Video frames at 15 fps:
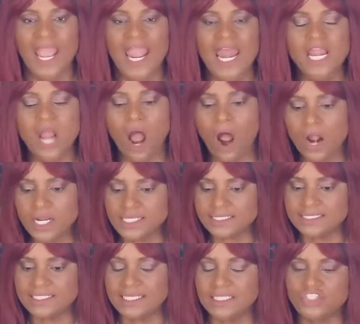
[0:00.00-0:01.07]
And
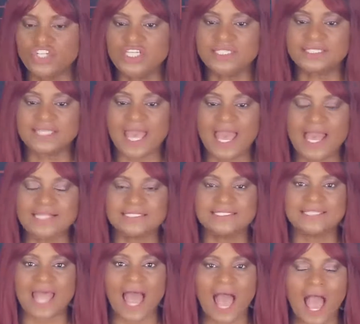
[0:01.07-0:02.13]
honestly, she says
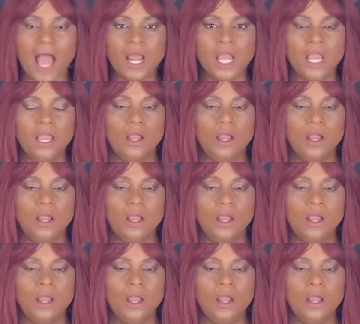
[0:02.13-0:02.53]
that